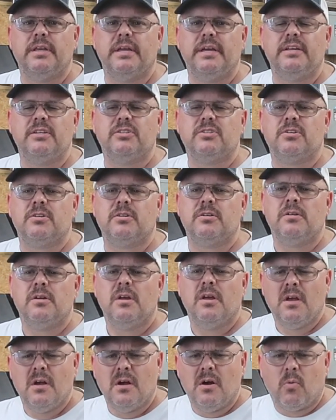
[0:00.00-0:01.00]
easier.
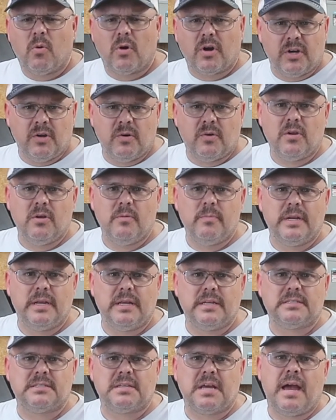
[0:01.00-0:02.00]
Working on it a little bit
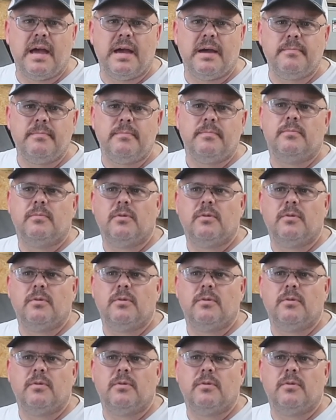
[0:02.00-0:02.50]
at a time.